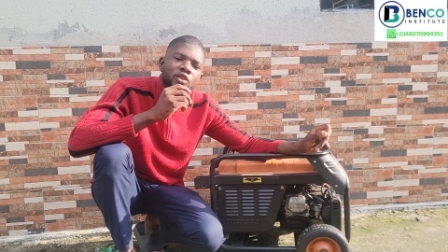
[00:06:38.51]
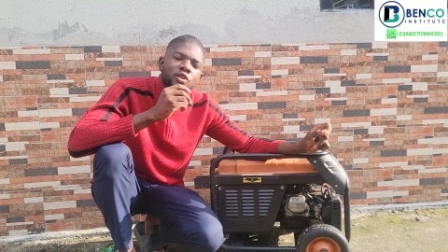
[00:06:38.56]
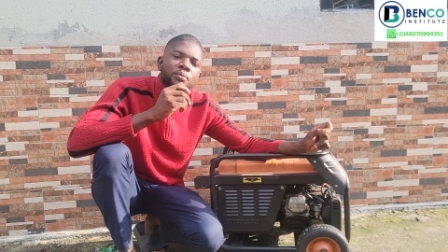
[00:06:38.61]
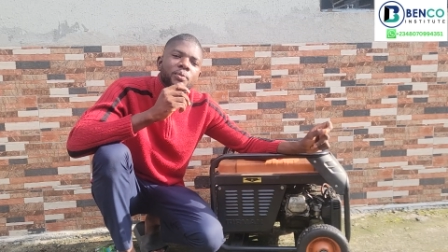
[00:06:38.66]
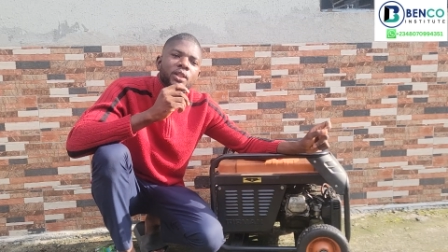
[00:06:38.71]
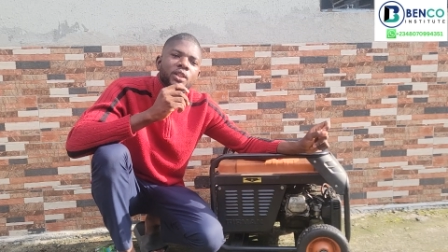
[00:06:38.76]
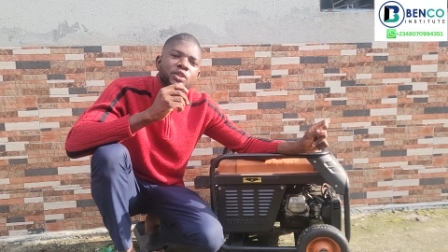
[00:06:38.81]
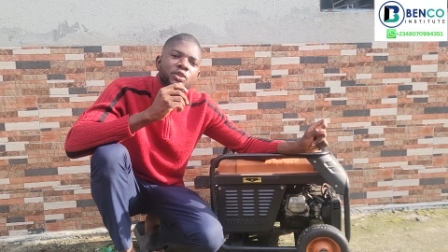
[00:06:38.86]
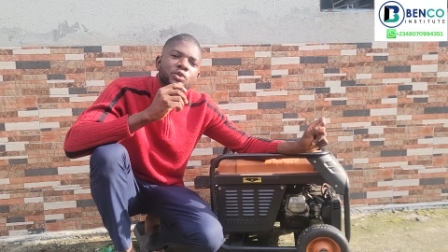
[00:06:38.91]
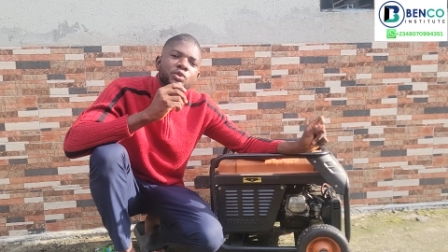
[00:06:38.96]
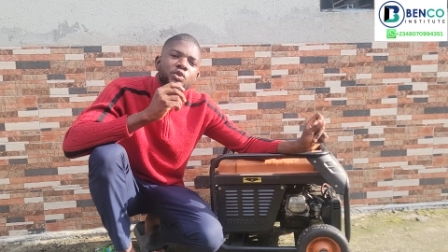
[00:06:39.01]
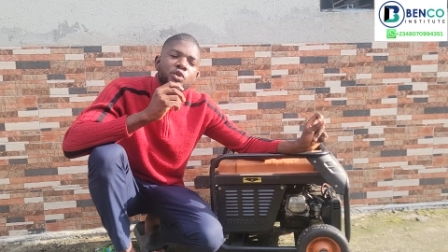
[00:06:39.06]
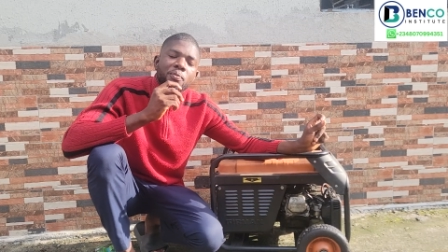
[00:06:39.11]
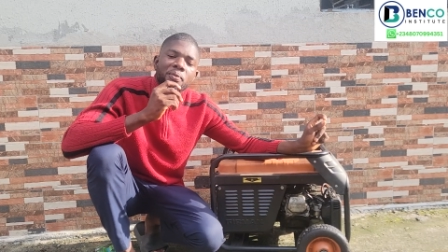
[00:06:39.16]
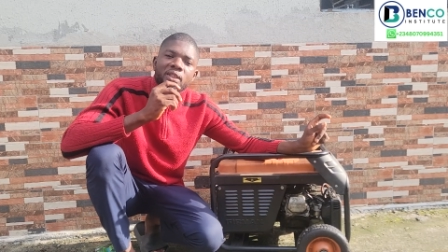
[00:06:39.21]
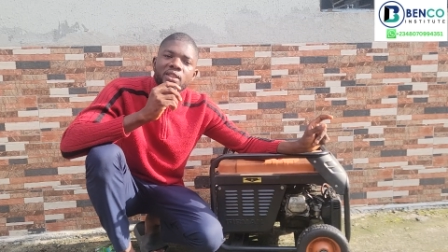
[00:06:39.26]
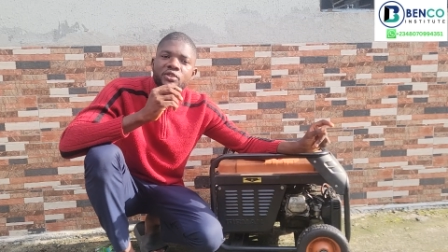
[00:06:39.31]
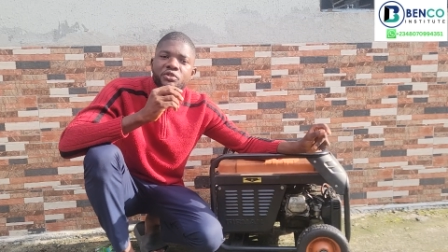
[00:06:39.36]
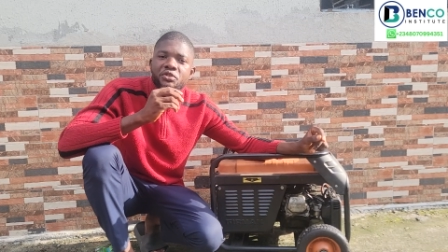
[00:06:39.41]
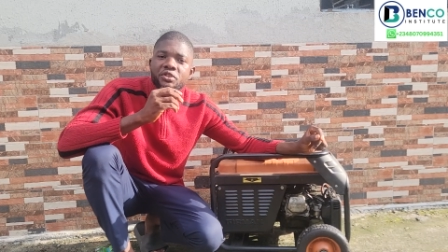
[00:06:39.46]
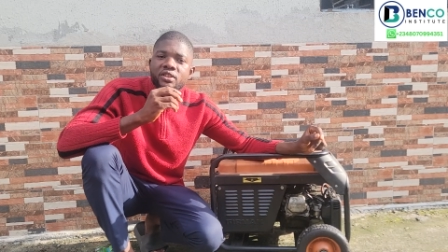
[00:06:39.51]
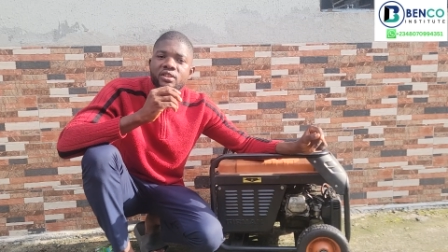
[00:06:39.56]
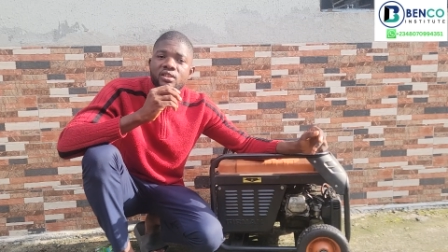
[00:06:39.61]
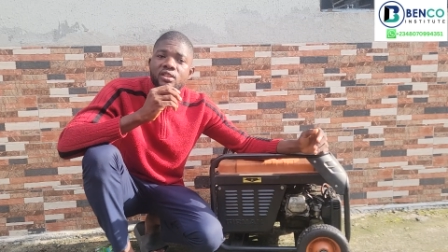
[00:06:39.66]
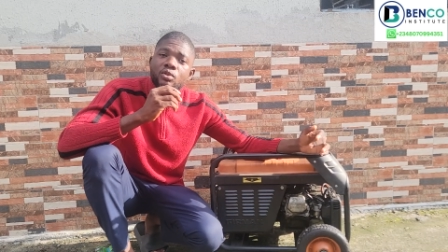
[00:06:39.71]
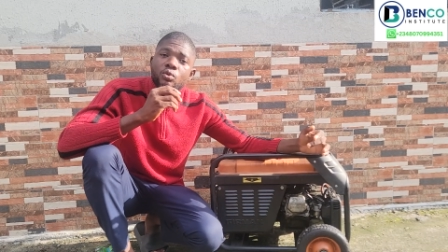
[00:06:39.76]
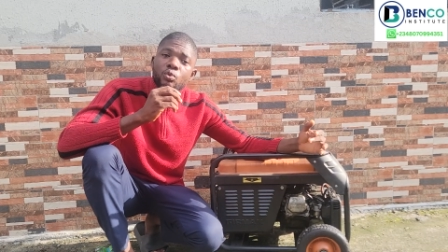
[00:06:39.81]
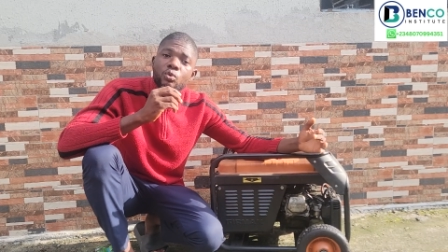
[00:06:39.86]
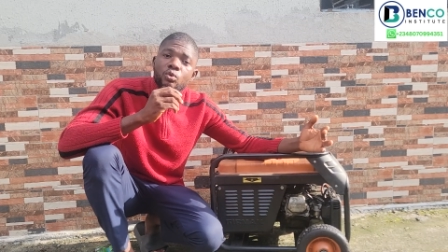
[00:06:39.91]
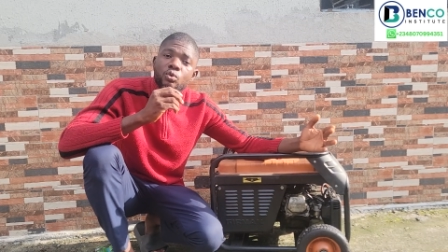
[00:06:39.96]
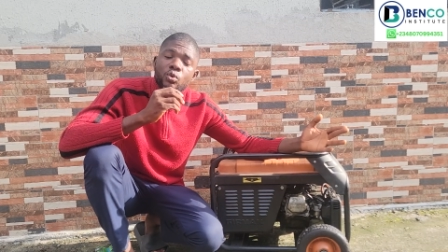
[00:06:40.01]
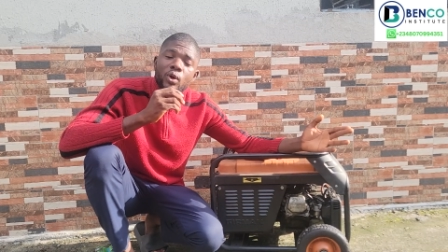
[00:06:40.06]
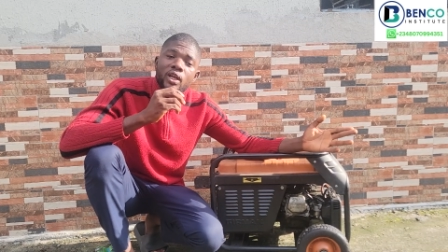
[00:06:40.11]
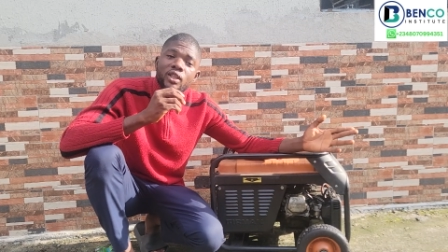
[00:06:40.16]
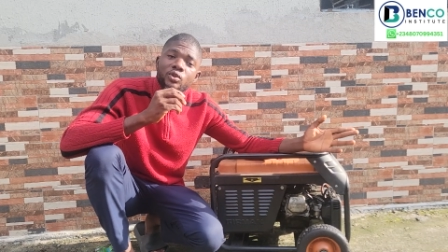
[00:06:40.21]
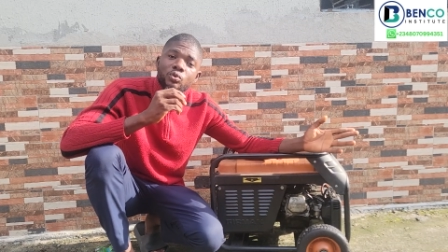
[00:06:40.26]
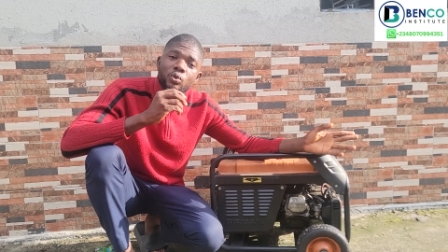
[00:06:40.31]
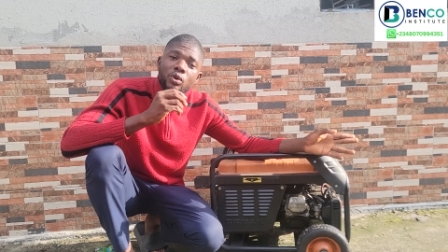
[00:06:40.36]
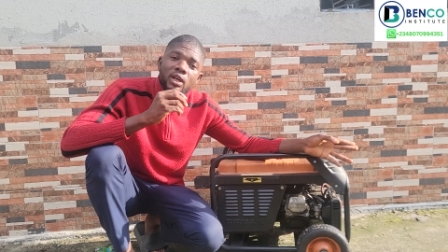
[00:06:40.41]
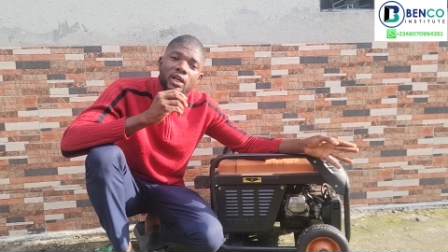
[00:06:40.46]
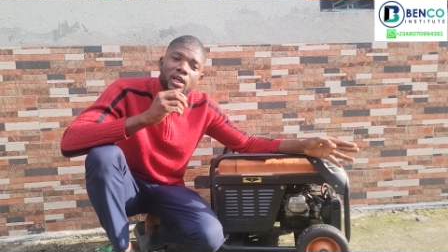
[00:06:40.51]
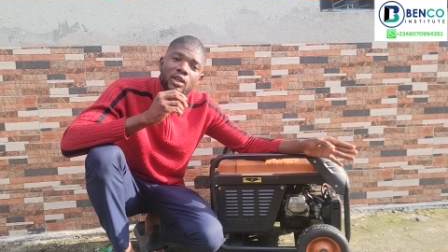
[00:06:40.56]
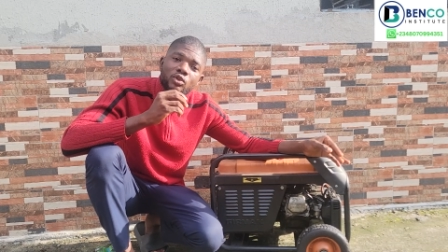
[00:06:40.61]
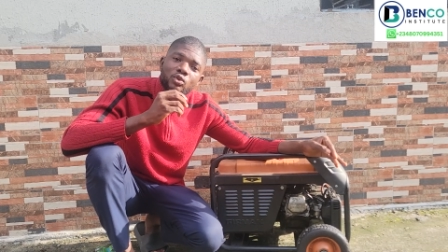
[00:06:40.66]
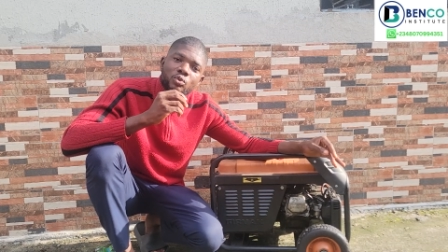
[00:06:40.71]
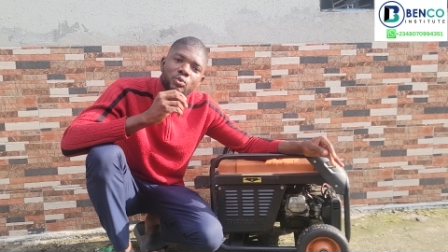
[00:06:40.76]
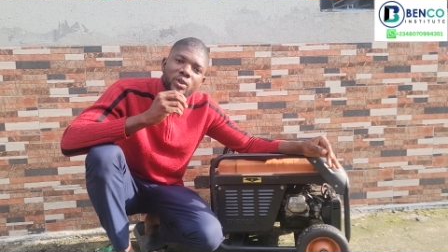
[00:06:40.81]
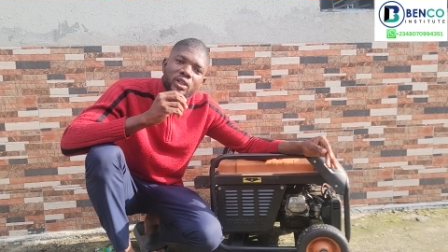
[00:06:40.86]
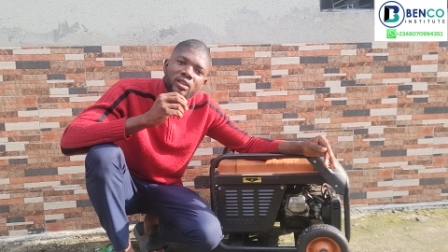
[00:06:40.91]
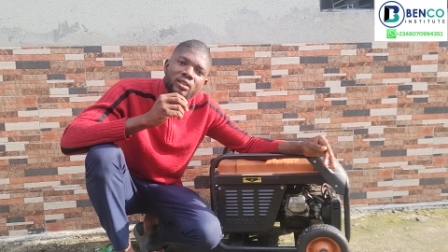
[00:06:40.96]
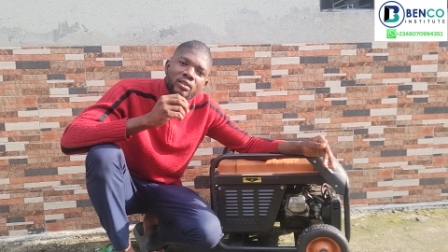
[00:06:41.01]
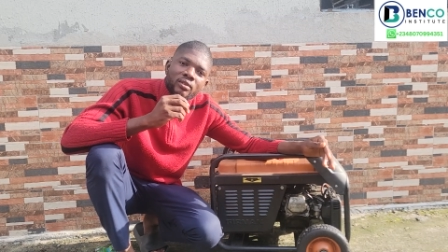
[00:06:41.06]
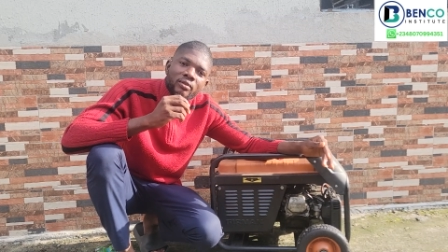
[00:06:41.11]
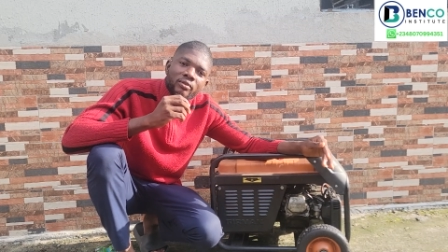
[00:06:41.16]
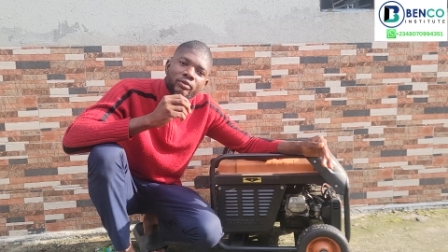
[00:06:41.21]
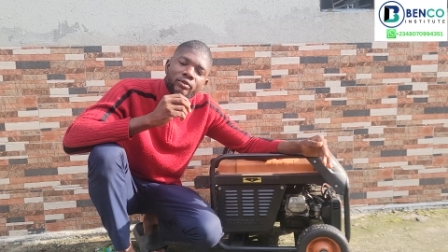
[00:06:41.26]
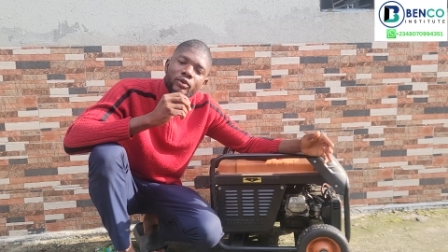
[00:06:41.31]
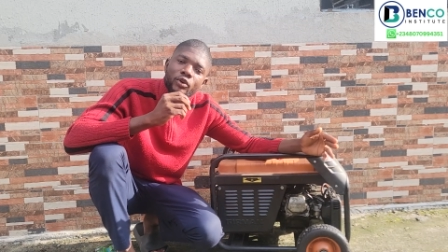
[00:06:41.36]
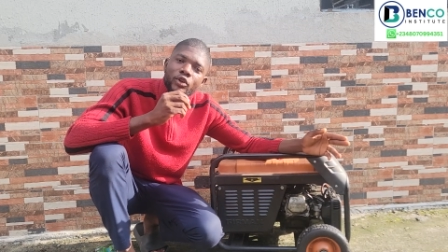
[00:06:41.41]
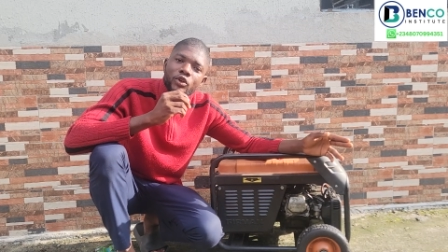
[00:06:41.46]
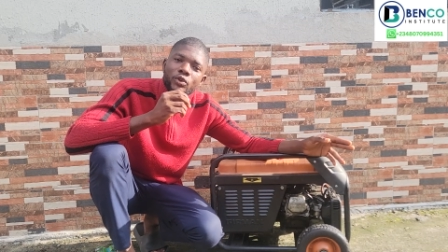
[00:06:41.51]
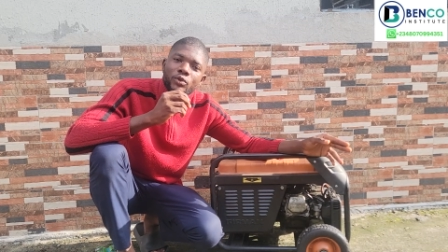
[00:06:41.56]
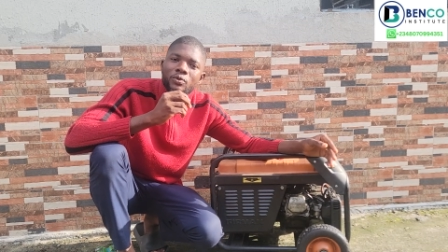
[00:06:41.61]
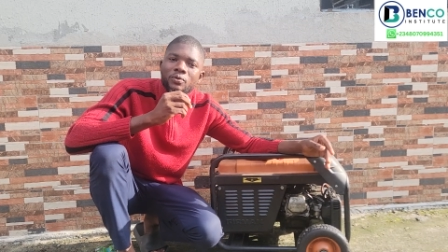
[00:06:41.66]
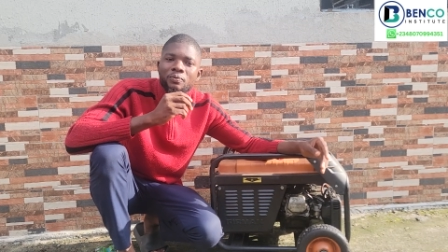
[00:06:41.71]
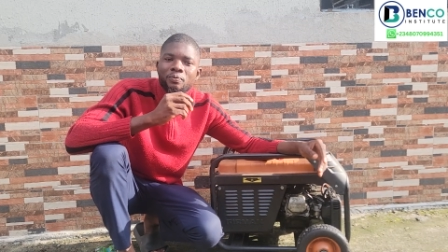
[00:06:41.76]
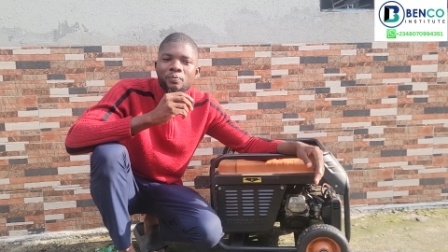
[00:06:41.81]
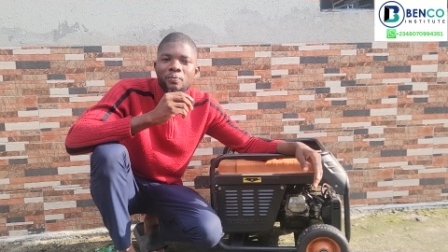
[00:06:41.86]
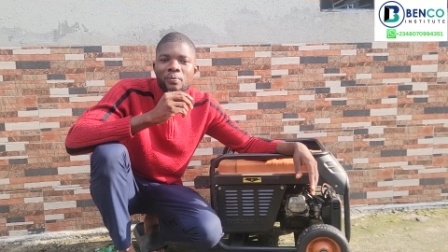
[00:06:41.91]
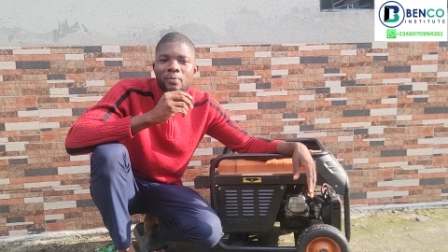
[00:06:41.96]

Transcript: number two, number three didn't quite work out here for you.